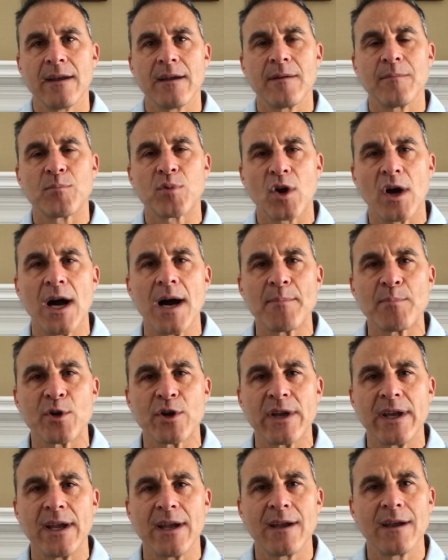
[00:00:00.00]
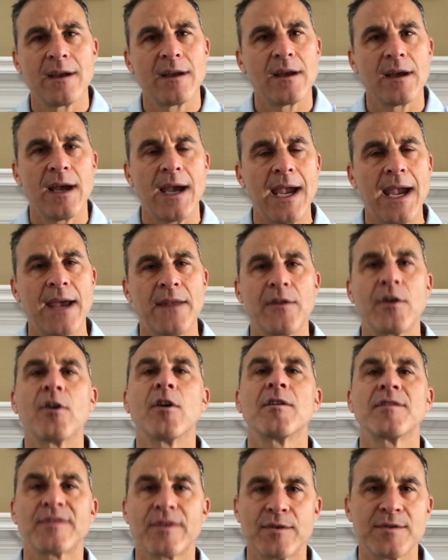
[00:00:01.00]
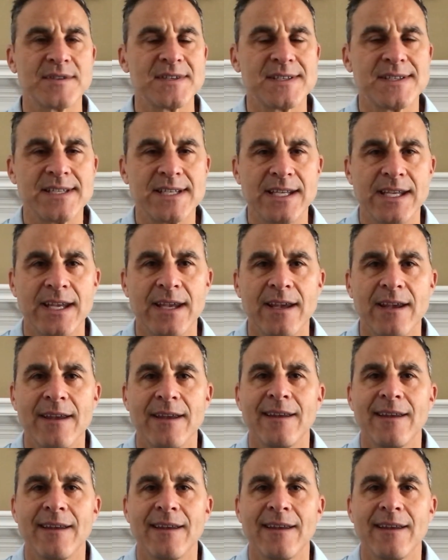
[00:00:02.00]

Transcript: property, and there are certain C